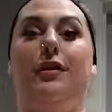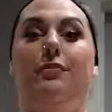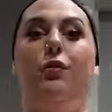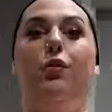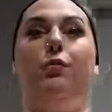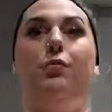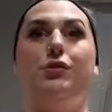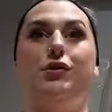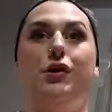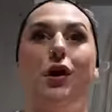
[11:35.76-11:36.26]
need
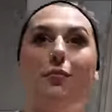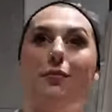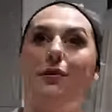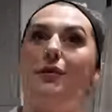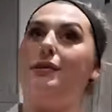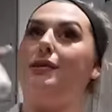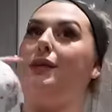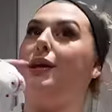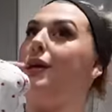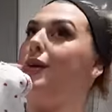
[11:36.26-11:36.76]
more
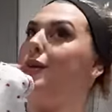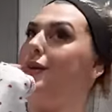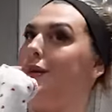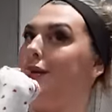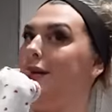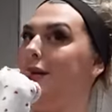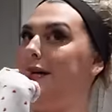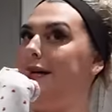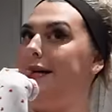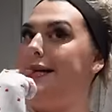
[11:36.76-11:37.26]
pyjamas.
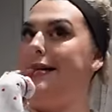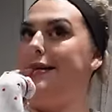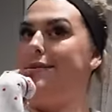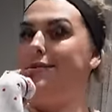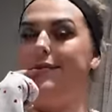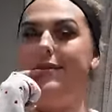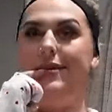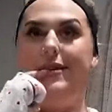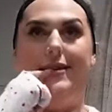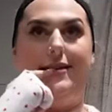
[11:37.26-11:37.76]
I
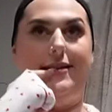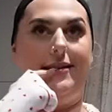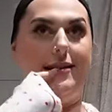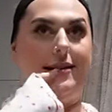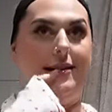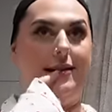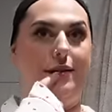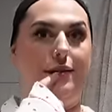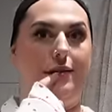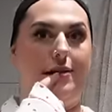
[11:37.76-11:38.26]
definitely need
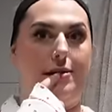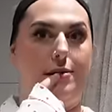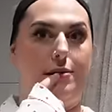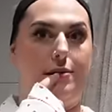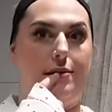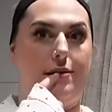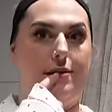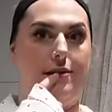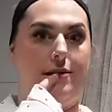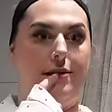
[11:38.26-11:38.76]
a clear
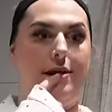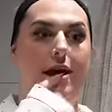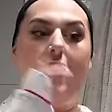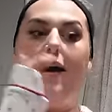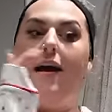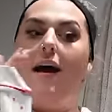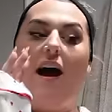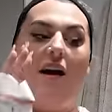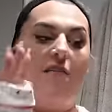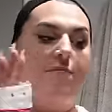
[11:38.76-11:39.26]
out.
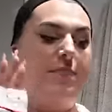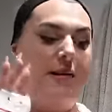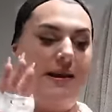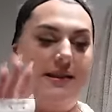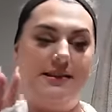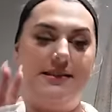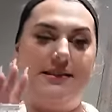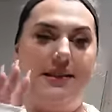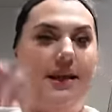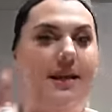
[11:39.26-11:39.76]
I've
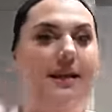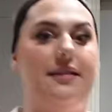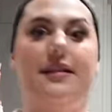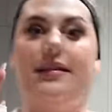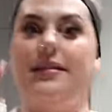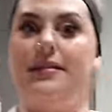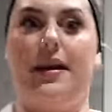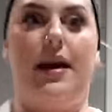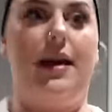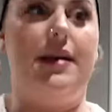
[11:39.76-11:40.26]
been saying
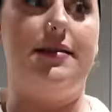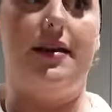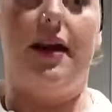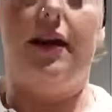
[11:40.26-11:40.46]
this, guys,